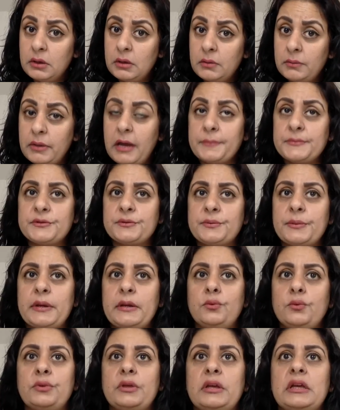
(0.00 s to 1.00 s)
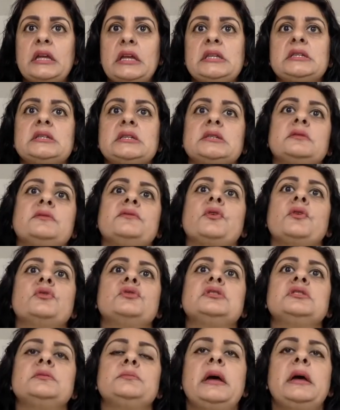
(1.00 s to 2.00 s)
Perhaps when all the kids have gone
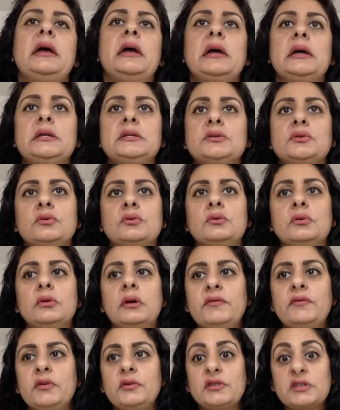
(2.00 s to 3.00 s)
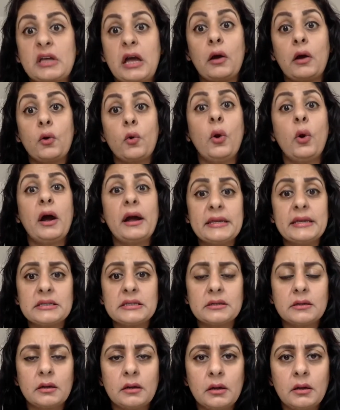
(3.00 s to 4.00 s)
to bed, or if it's
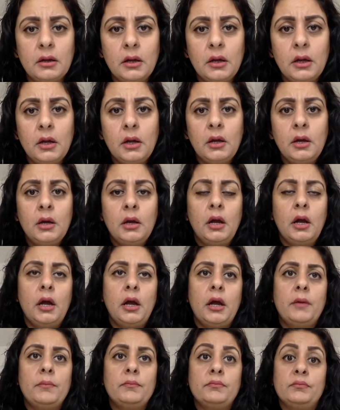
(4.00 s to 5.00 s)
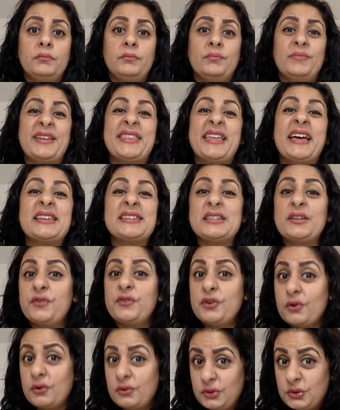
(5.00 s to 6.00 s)
quieter, and that's if you're
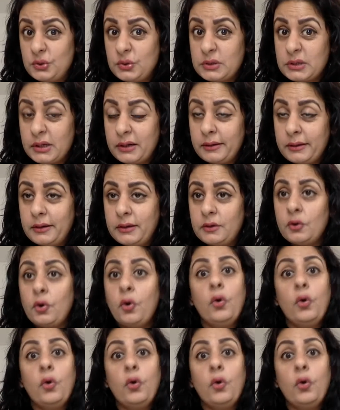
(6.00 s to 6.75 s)
not too tired.